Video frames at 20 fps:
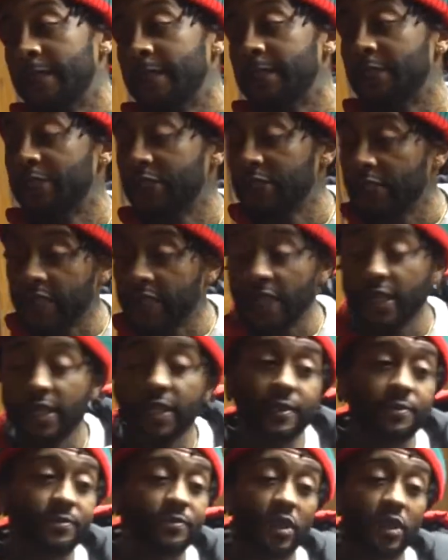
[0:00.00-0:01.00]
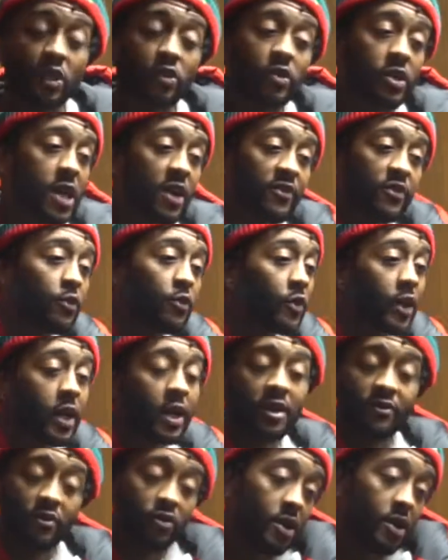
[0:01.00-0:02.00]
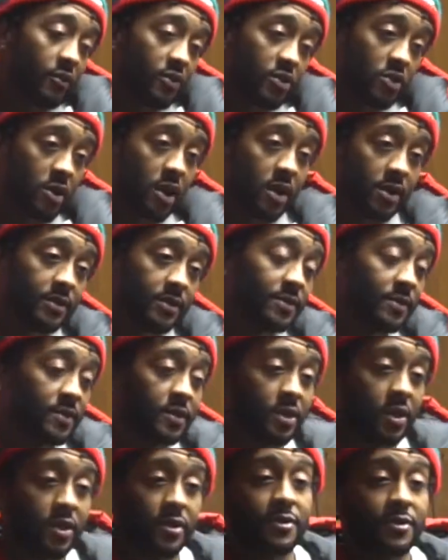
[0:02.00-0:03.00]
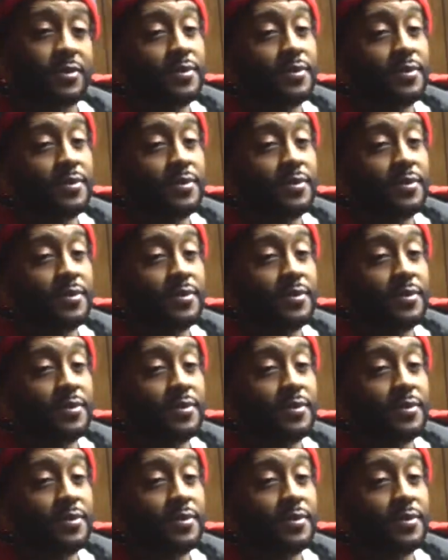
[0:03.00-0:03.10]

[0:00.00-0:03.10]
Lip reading: shit, you'll never win if you never try. So